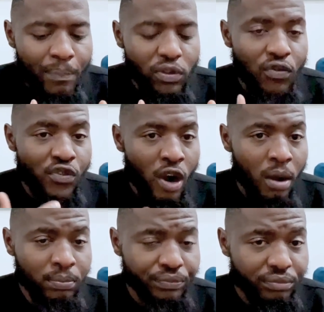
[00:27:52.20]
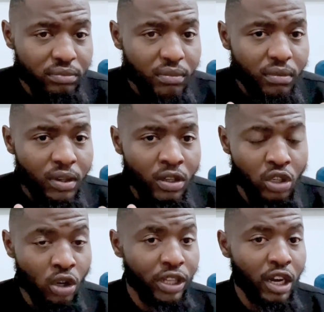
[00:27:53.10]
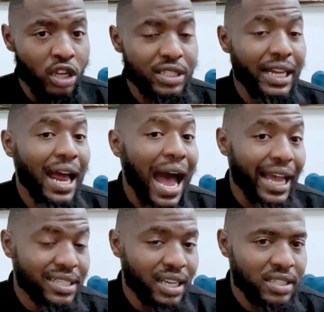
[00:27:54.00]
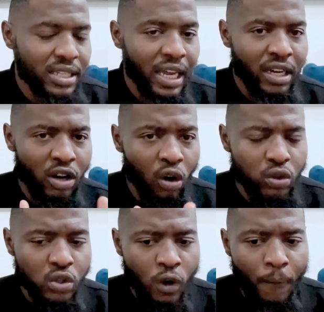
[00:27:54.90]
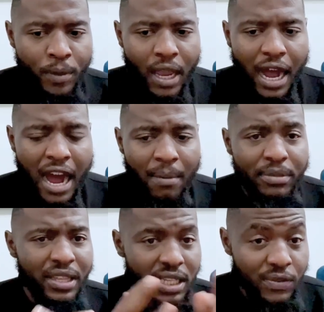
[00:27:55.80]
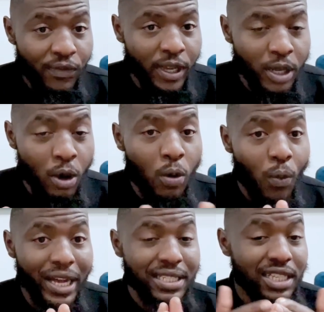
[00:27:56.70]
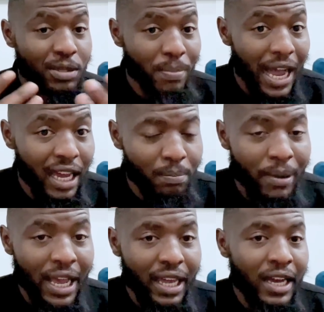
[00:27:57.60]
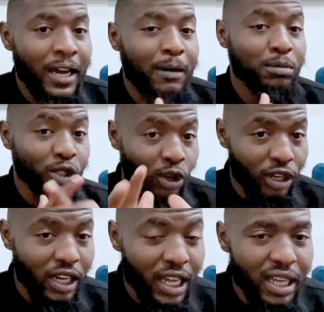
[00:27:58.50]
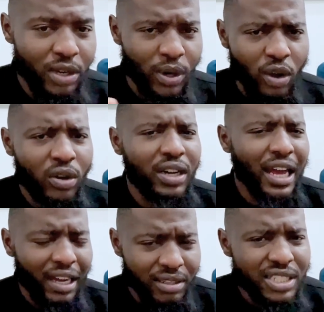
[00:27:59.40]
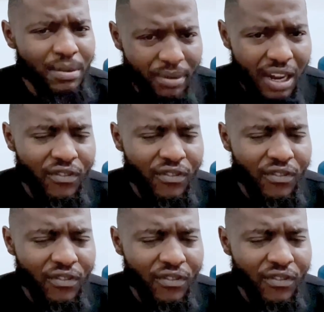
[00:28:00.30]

from the loss that I had sustained. And also, this video was inspired by Sean Lee. He recorded like a similar